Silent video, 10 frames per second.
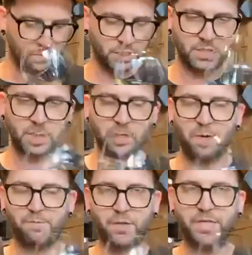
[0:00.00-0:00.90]
Just
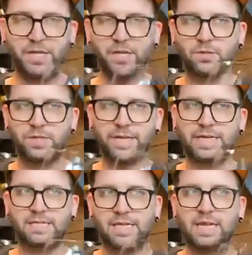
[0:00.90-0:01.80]
their Verdicchio de
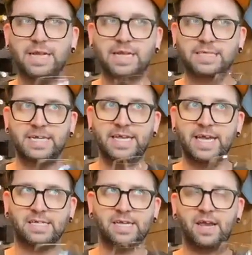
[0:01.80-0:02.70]
Castelli di
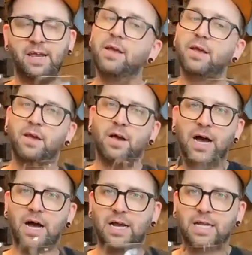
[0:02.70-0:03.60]
Jesi
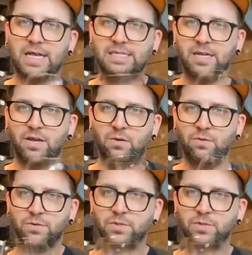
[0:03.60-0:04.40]
uh, Classico.